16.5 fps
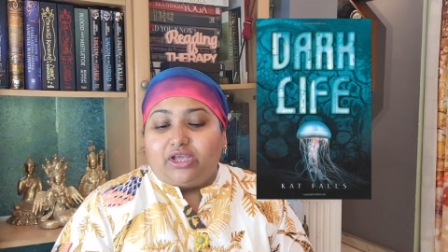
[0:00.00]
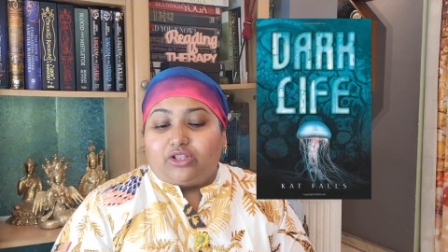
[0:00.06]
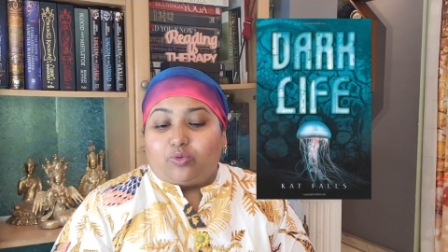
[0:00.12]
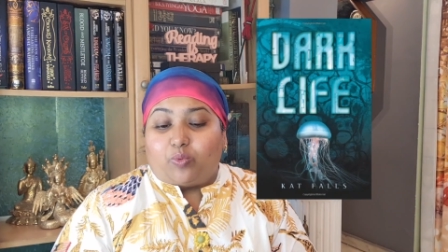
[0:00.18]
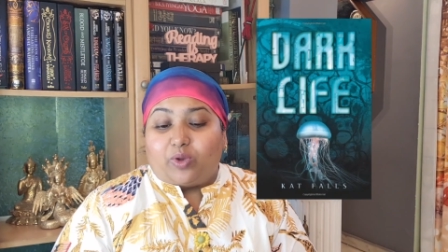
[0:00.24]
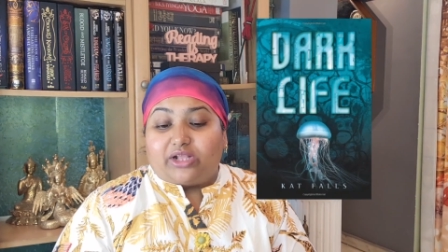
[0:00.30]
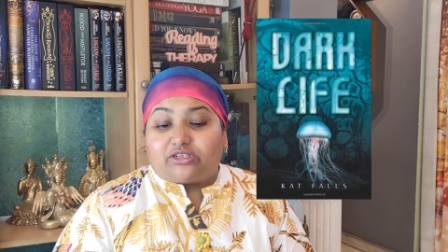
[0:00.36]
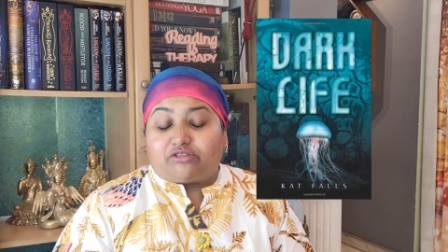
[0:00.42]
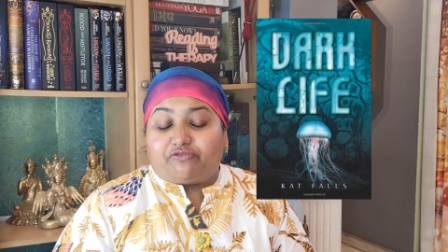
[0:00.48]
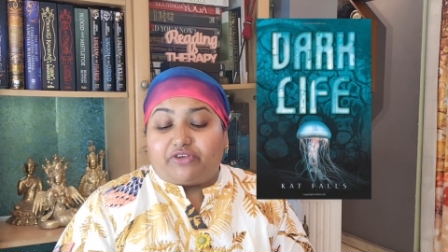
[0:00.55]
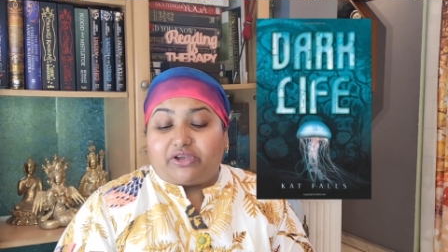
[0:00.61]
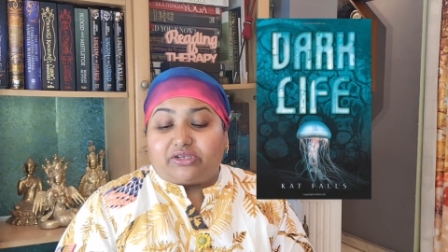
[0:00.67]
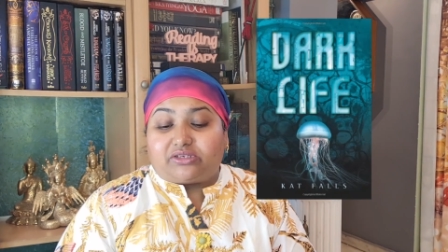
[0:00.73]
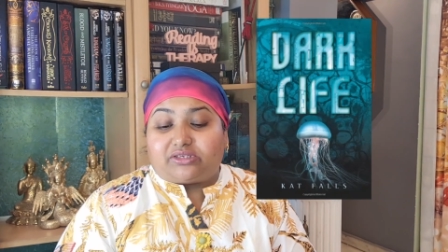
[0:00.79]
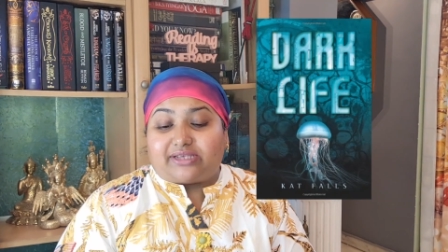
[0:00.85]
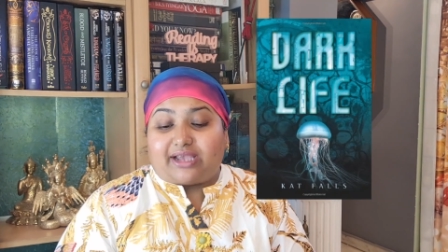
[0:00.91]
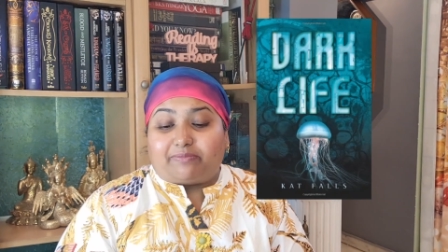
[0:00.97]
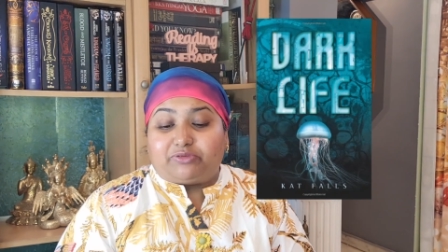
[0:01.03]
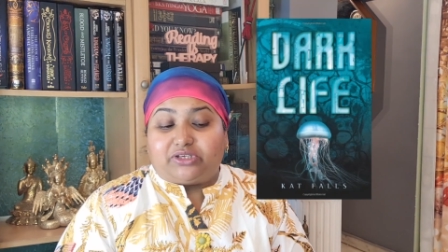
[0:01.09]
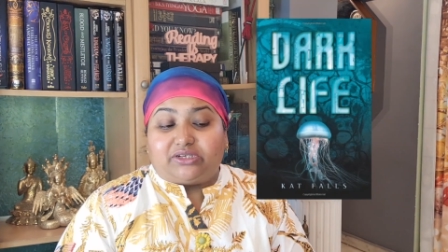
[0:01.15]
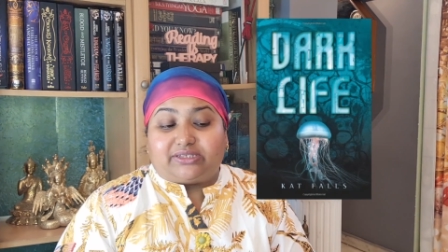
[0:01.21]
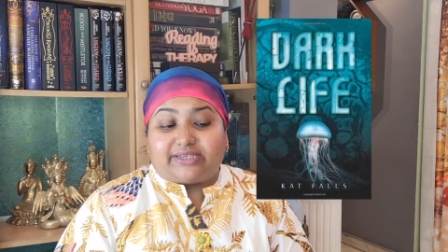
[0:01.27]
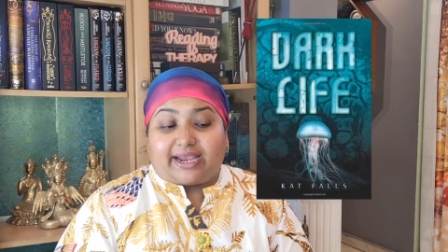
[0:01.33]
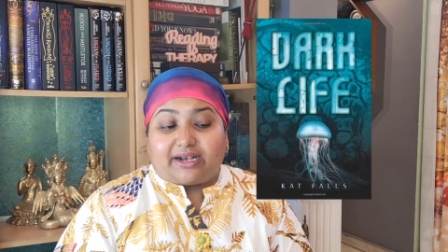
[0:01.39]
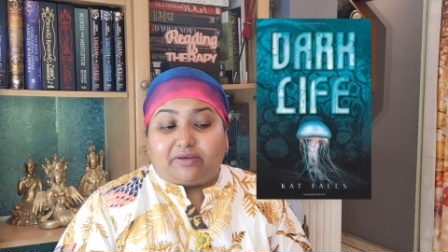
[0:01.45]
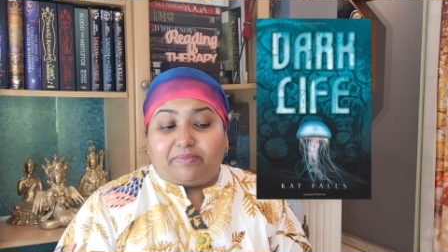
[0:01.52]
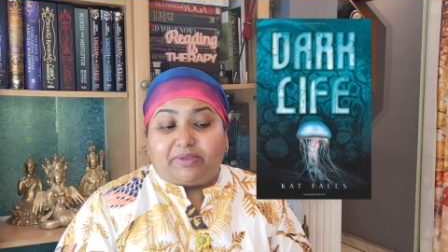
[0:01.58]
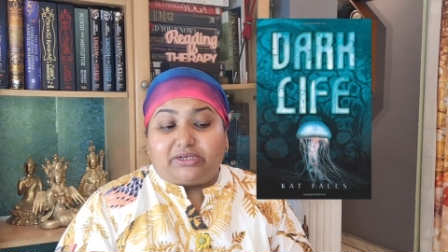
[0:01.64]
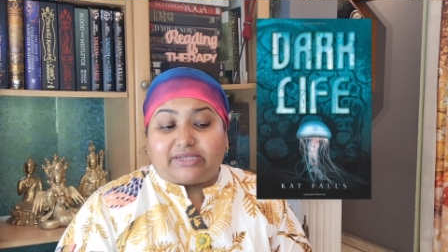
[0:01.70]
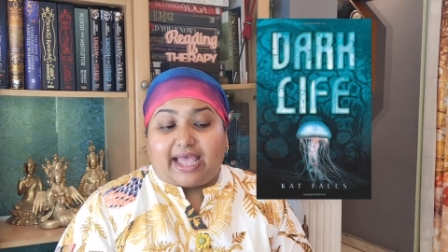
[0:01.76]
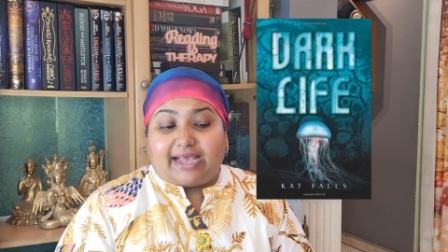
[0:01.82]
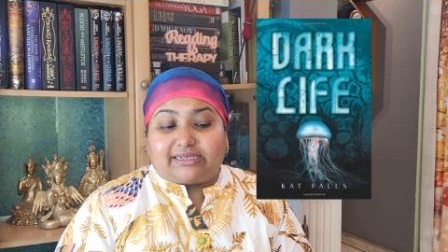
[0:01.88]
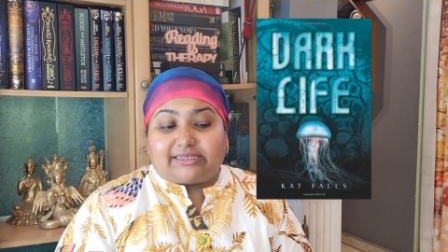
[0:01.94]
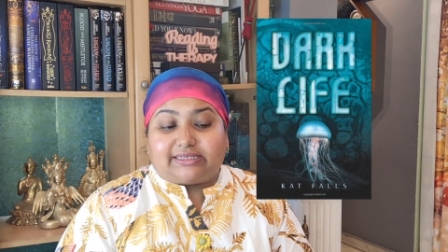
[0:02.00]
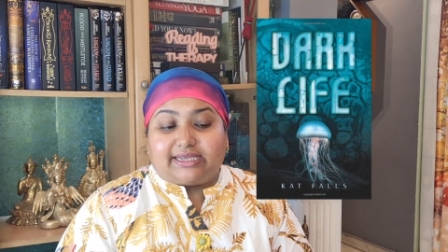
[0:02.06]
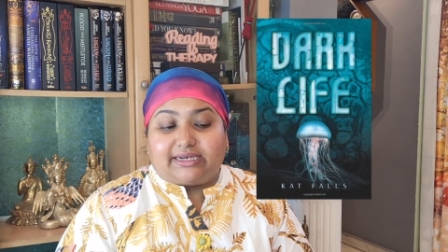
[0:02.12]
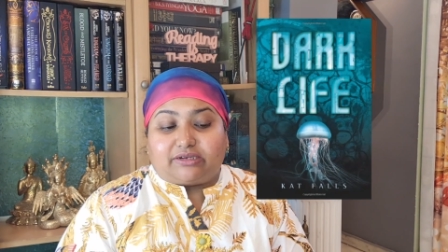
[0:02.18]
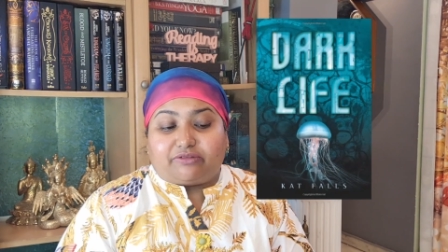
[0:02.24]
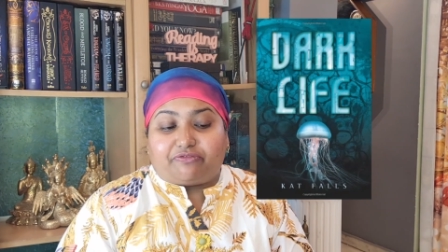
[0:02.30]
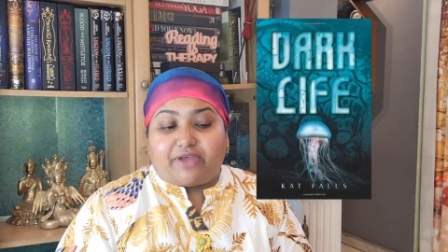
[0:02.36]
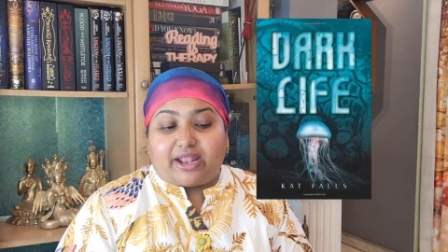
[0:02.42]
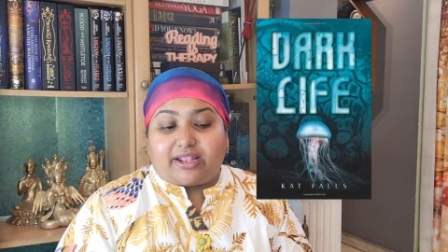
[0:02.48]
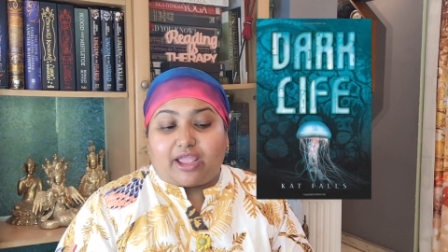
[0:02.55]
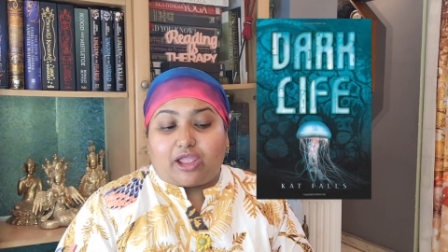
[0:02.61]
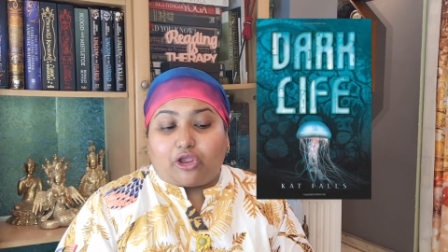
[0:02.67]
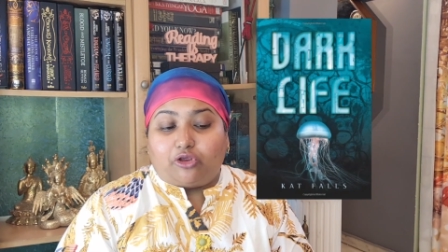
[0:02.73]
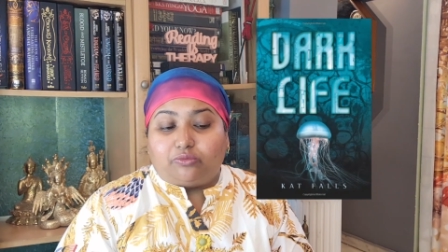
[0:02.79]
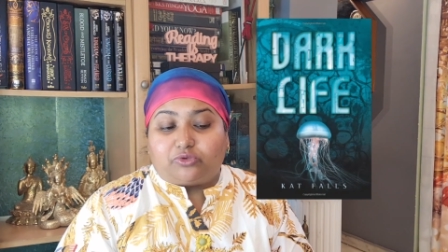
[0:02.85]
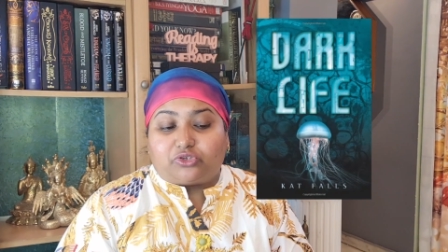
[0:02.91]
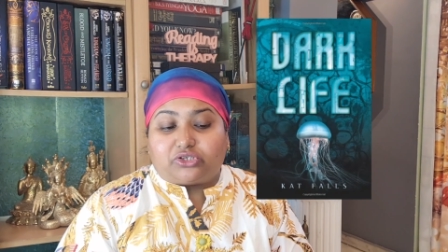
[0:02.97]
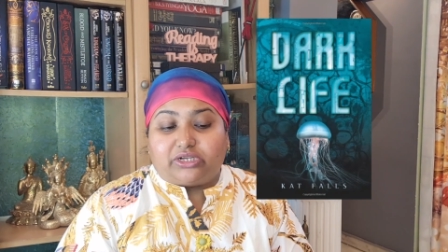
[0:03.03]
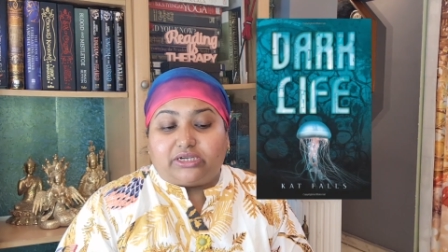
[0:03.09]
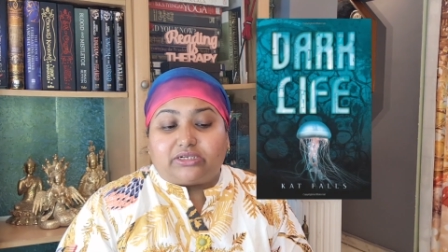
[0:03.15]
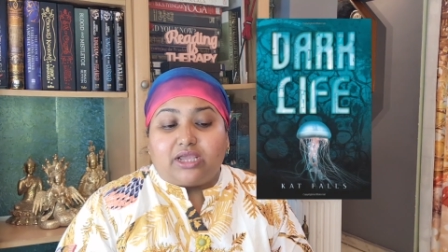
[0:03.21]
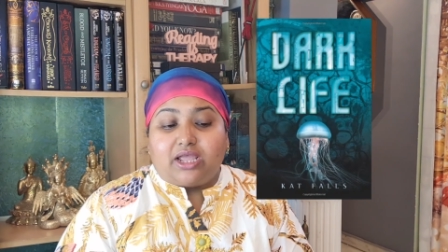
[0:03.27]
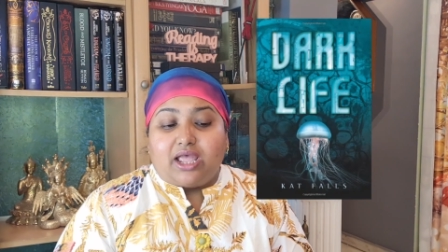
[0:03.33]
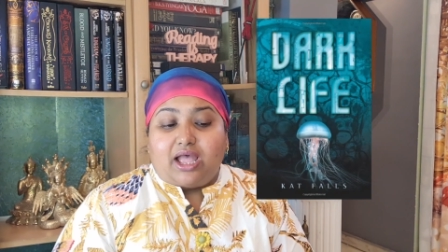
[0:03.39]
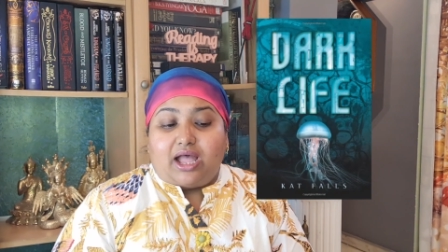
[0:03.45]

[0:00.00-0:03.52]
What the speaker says: the world's first subsea settlement as they defend their homestead